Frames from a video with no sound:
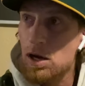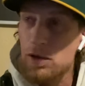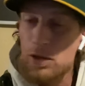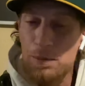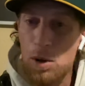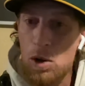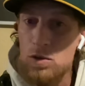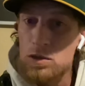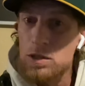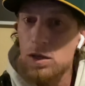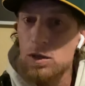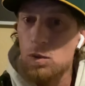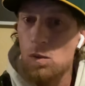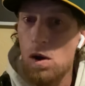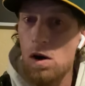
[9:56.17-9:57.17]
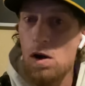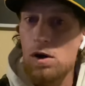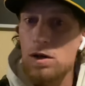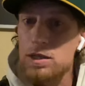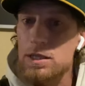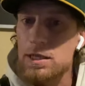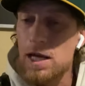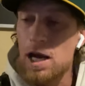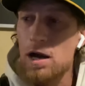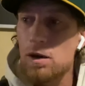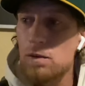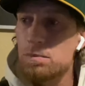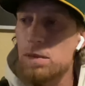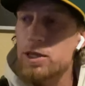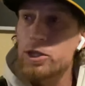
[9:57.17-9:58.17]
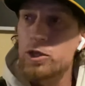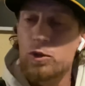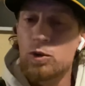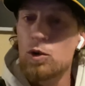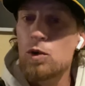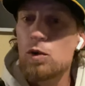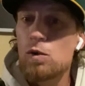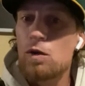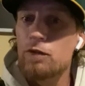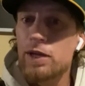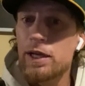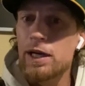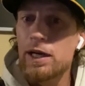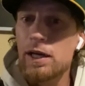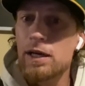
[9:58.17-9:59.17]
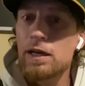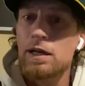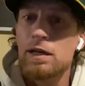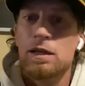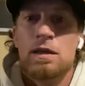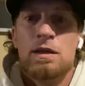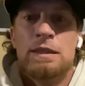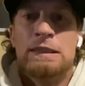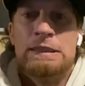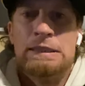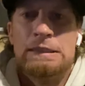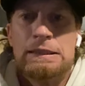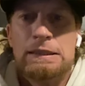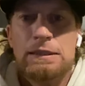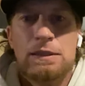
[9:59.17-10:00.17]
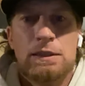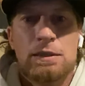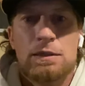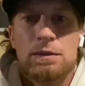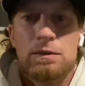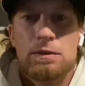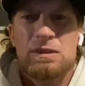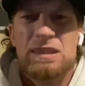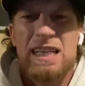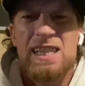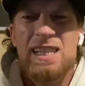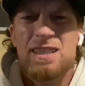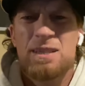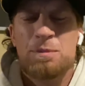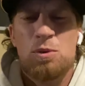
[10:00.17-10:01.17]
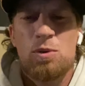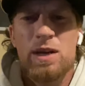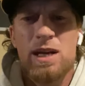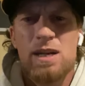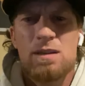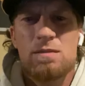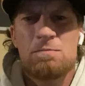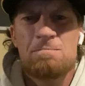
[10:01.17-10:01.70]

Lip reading: post on the wall to see how much you grew over the year. Was that disappointing?